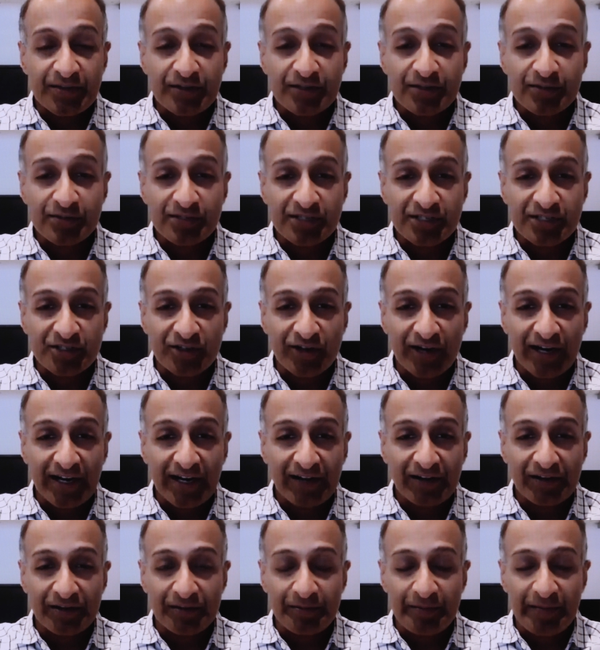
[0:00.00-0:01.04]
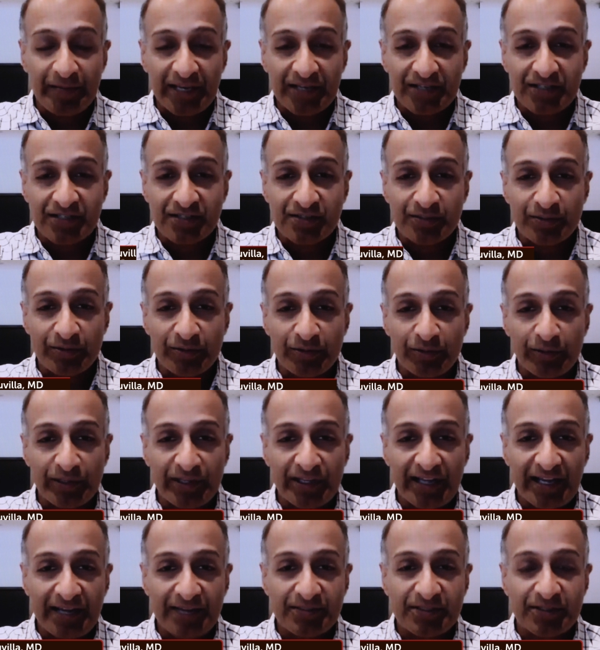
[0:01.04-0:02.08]
this was a trial in patients with
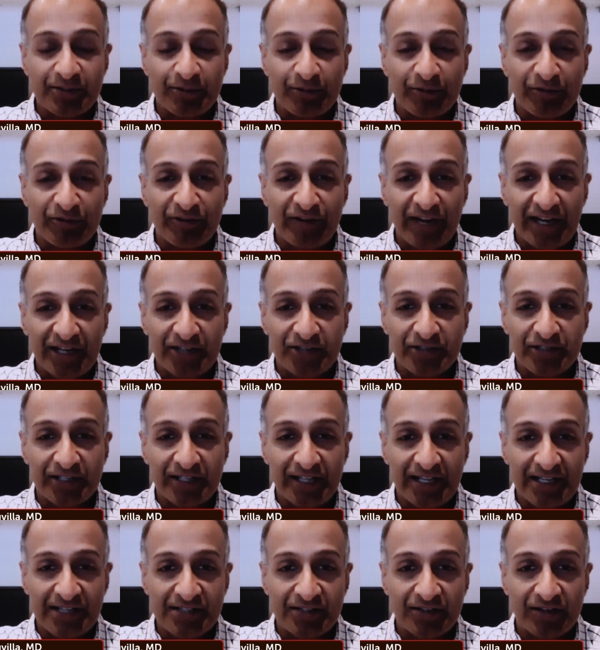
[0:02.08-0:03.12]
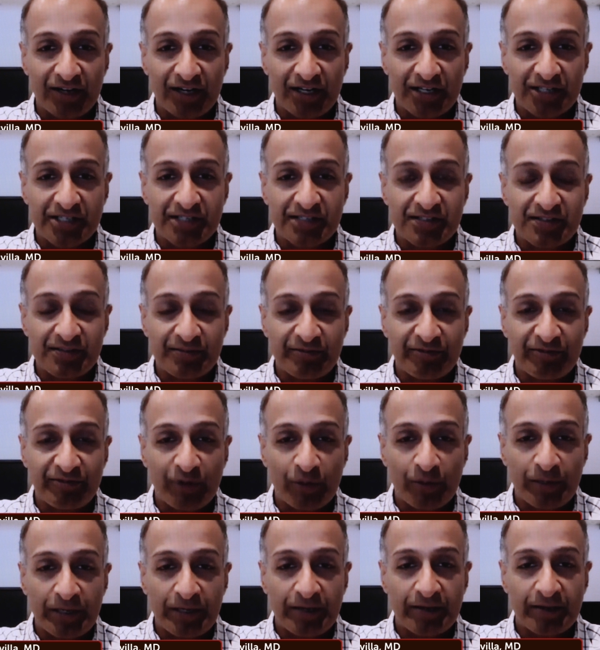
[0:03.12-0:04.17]
relapsed and refractory classical Hodgkin's
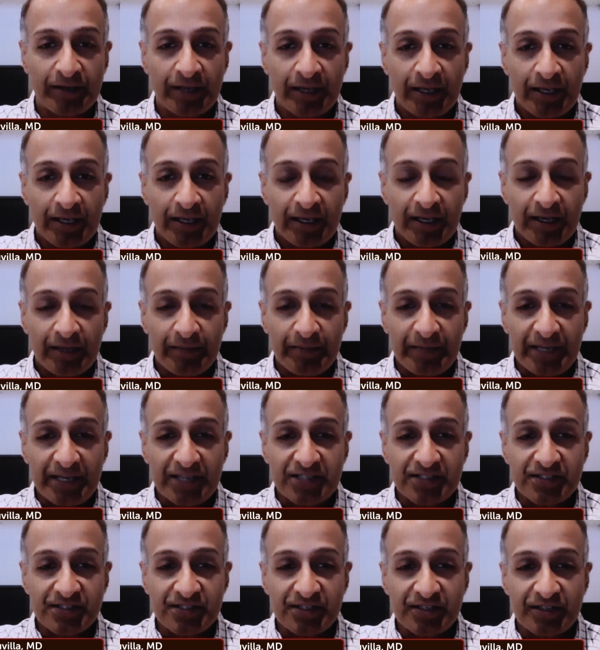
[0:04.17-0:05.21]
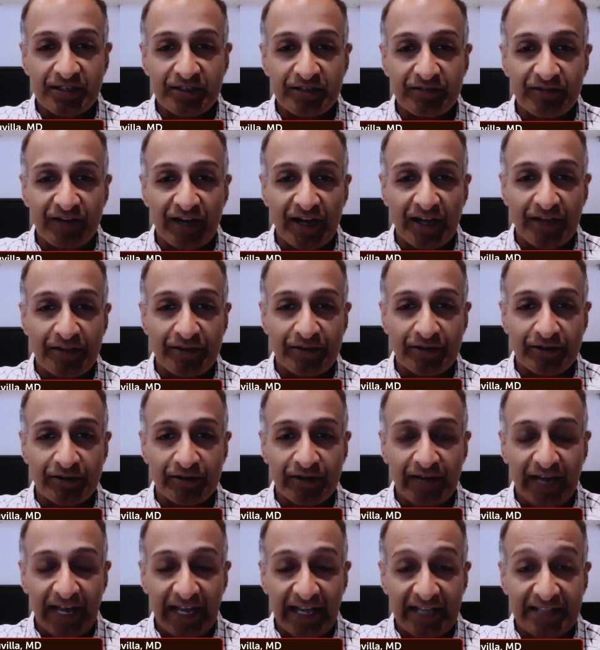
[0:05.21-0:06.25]
lymphoma. That uh, patients could have
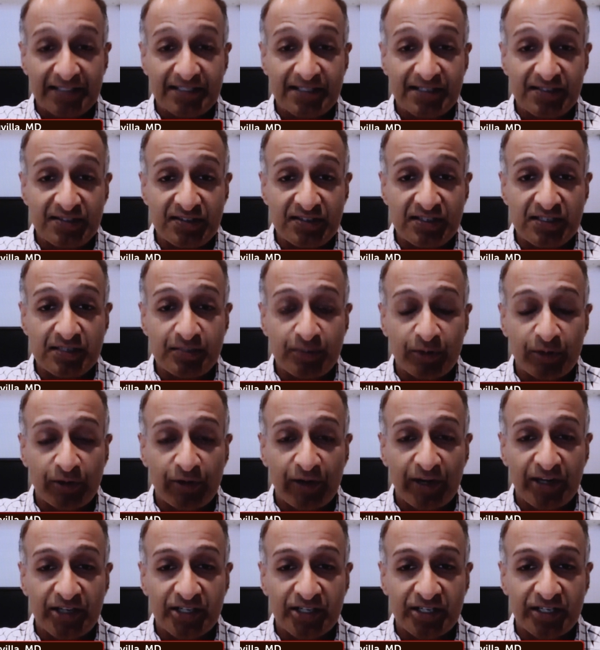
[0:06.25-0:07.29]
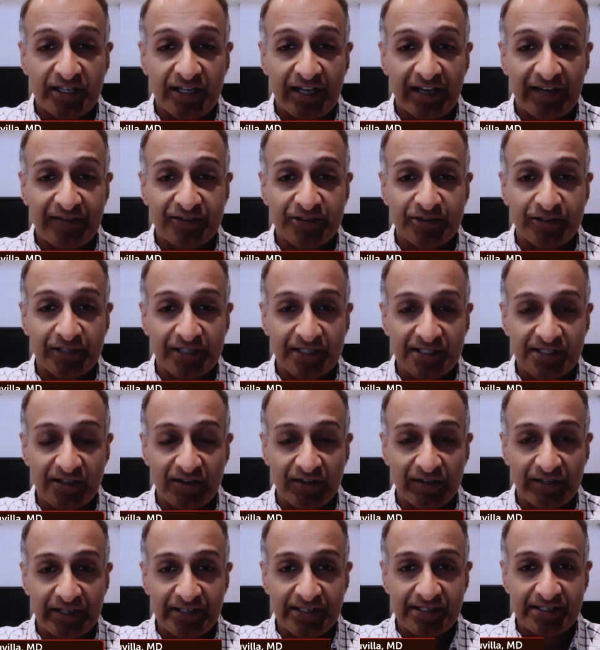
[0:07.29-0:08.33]
either had disease progression after an
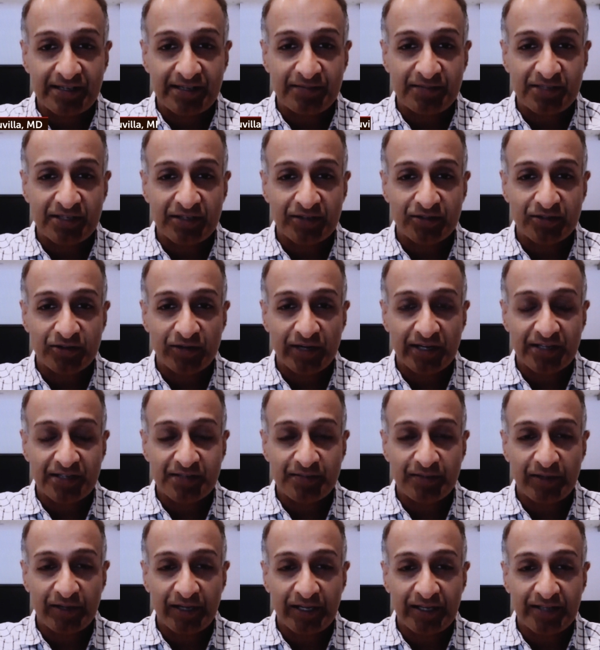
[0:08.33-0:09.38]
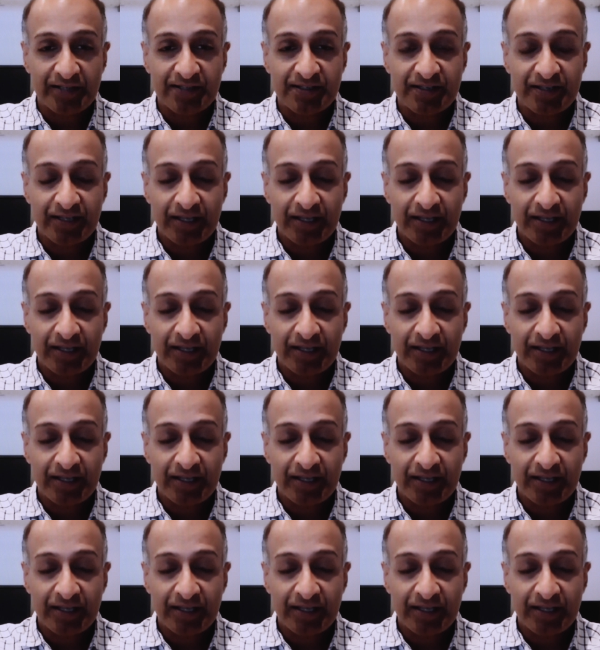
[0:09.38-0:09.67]
autologous stem cell transplant,